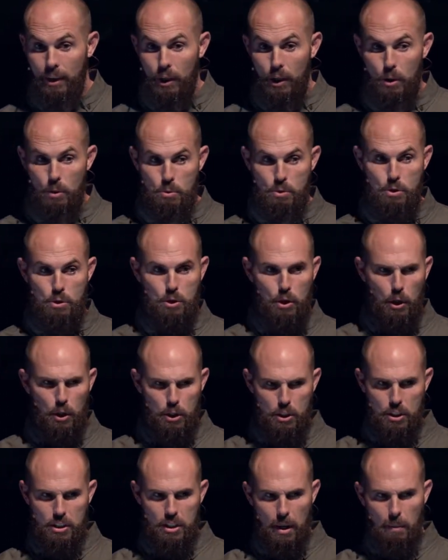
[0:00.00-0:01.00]
You search
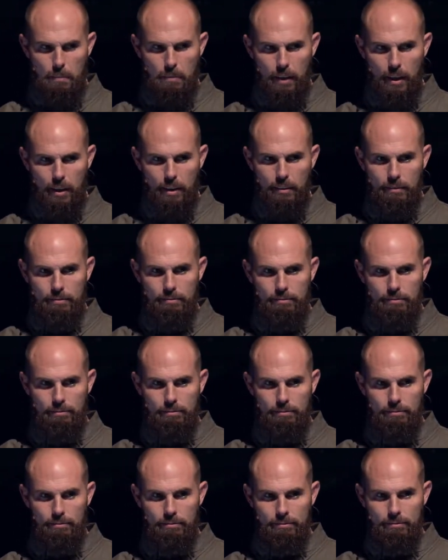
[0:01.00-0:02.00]
something
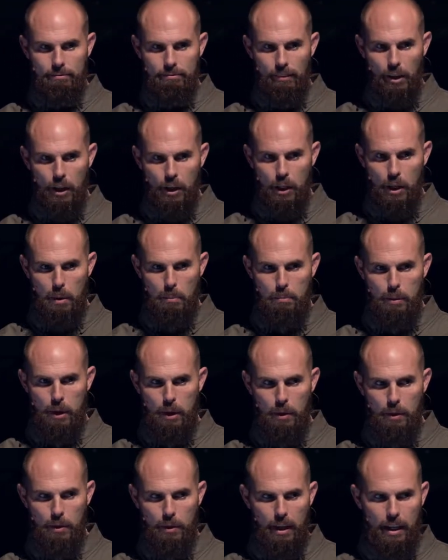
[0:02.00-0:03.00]
on a
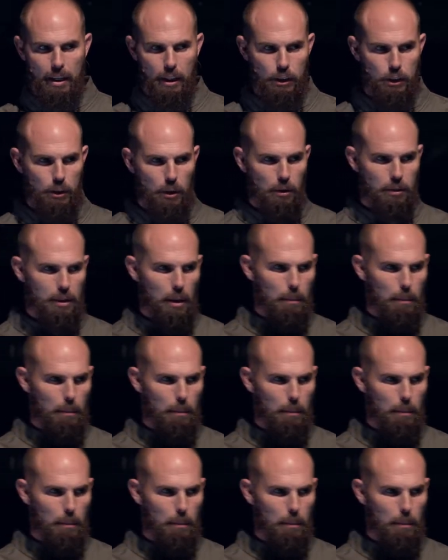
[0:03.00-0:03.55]
computer and it shows